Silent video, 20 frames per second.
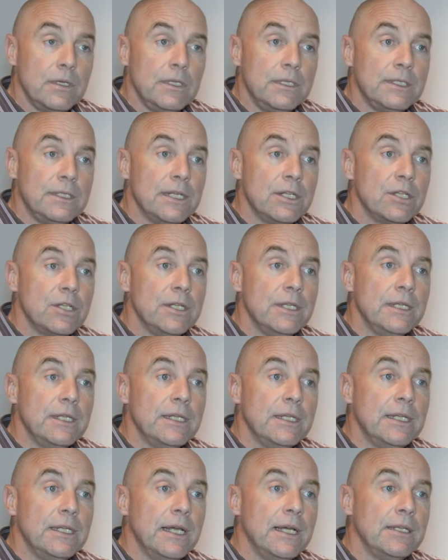essentially
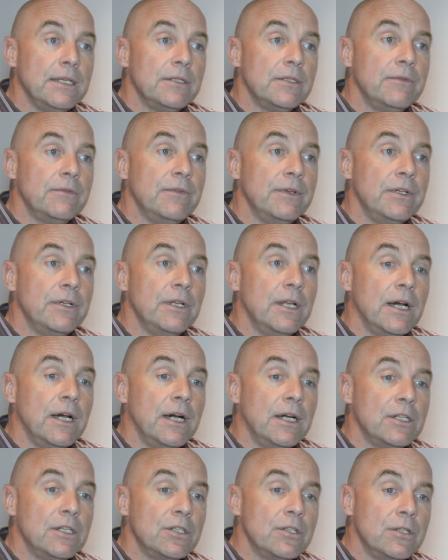it has a very
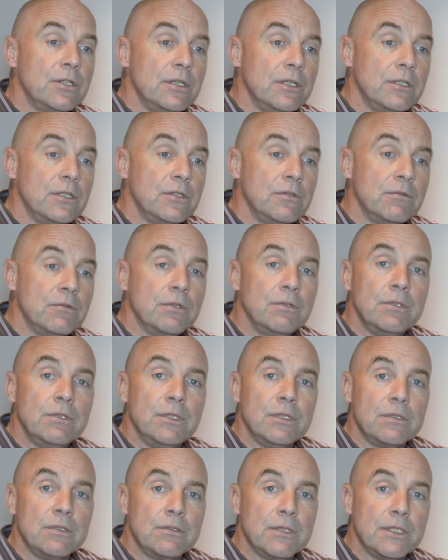large
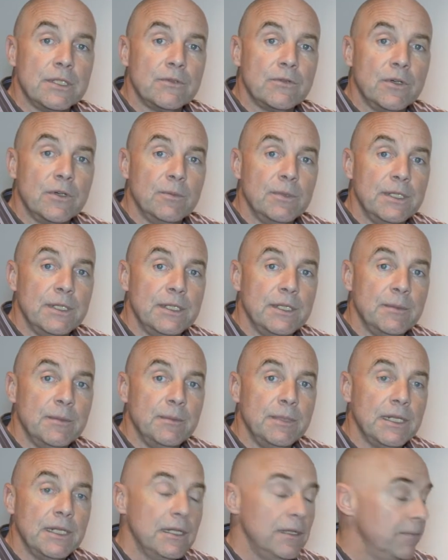toroidal transformer in the
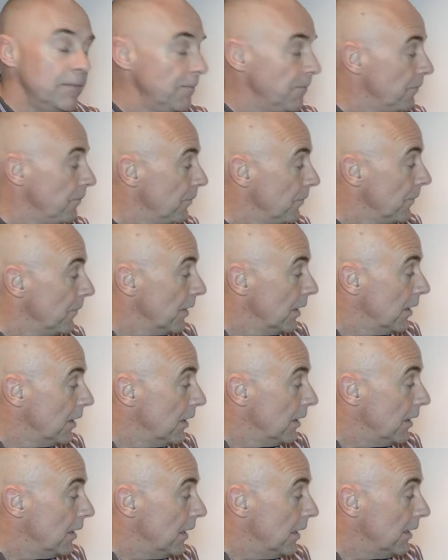middle,
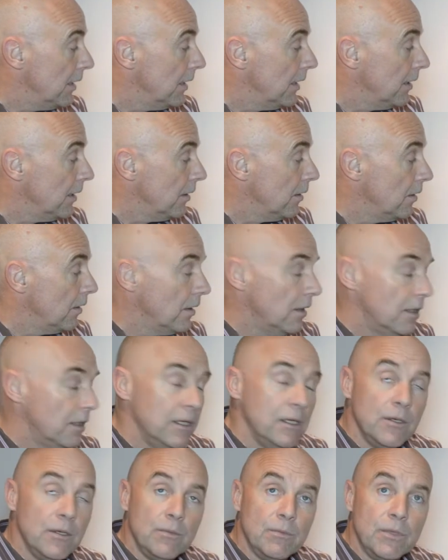and then
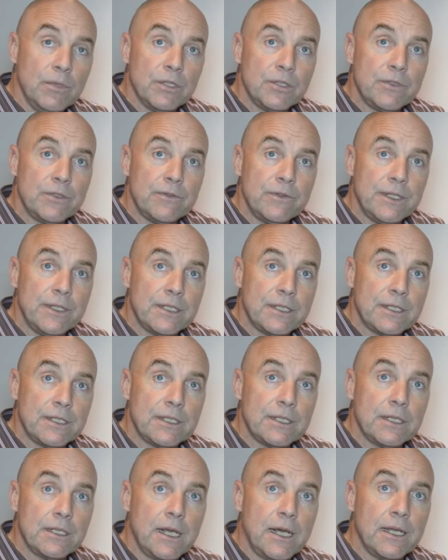MOSFET
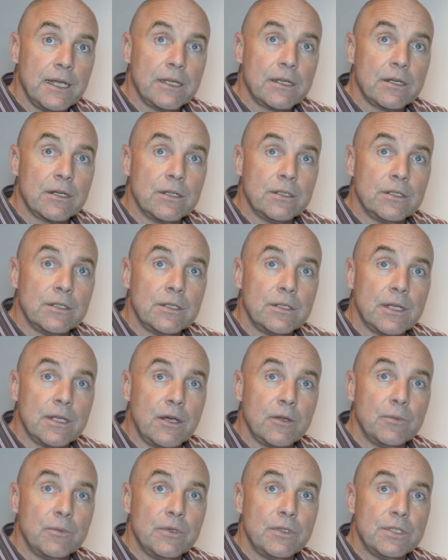high current
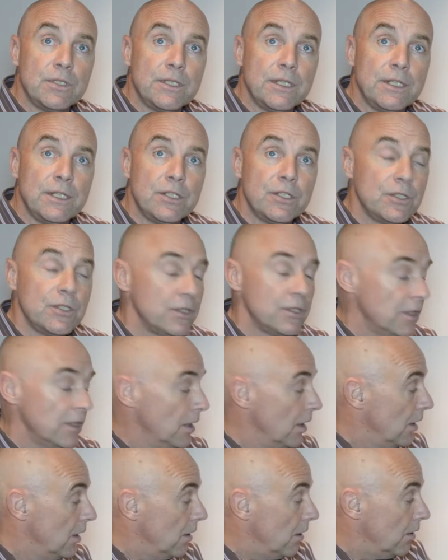output stages
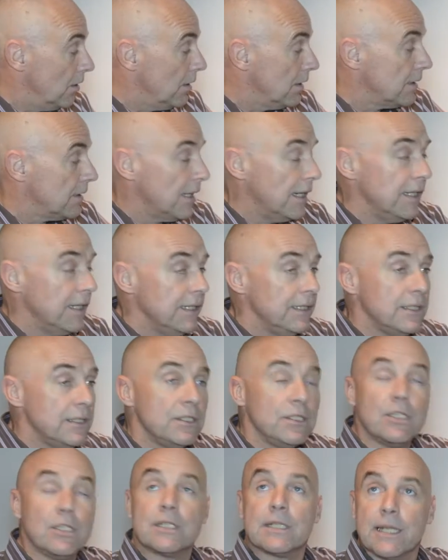on the
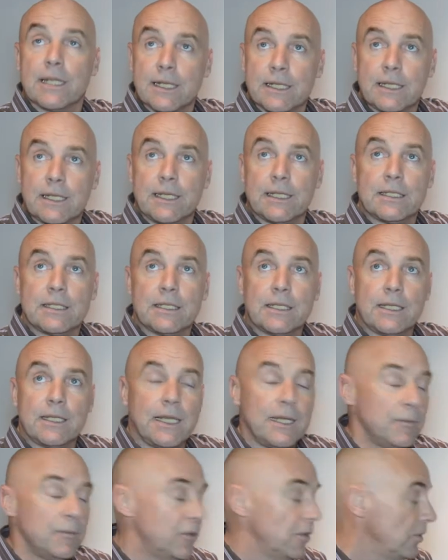sides, just like the SA
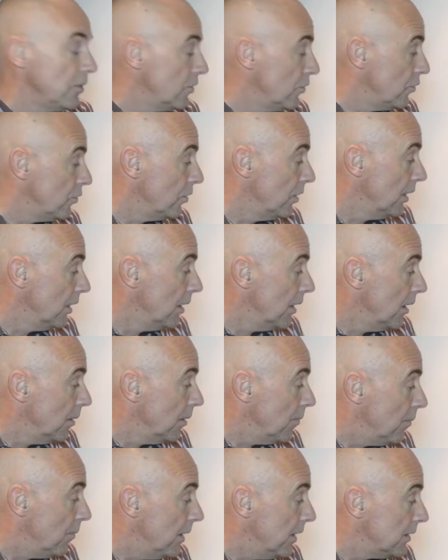8.2,
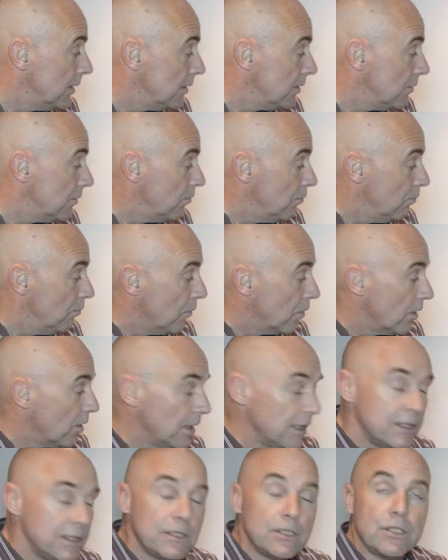but more or
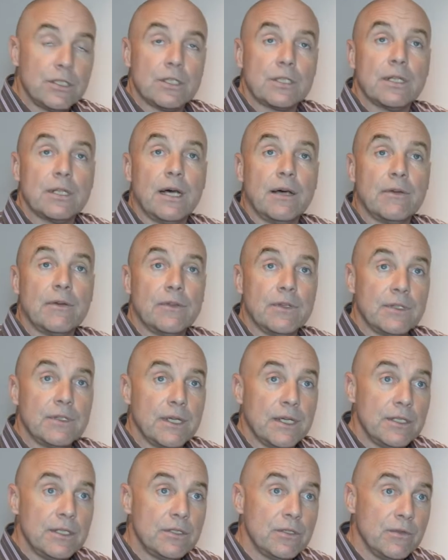less just half the
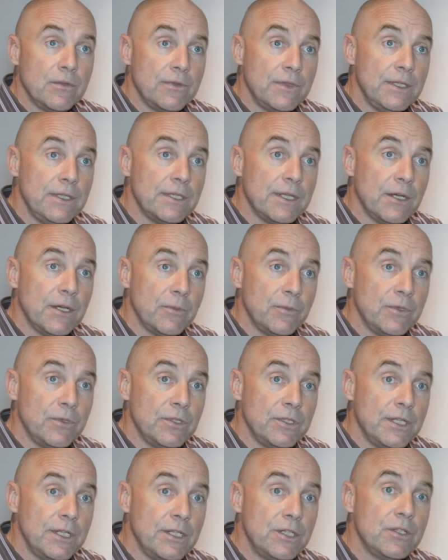size of these output
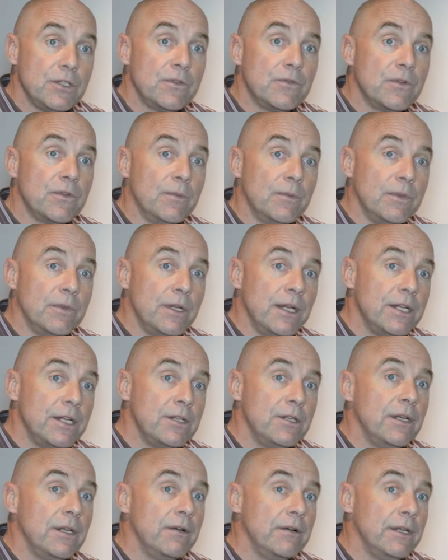stages from the
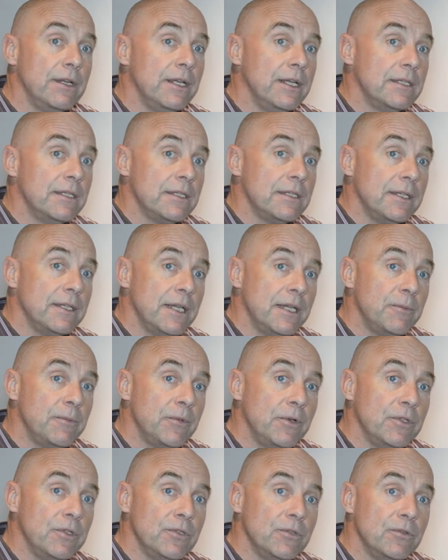legendary SA
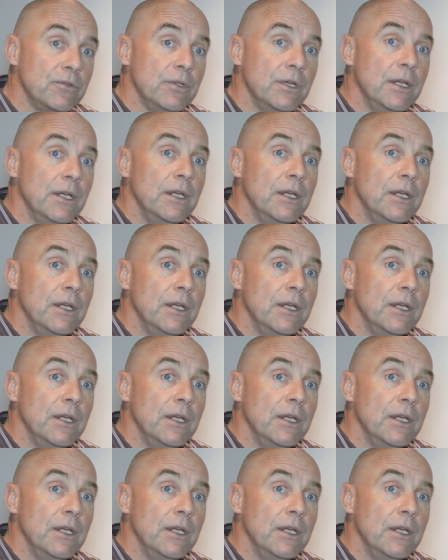8.2.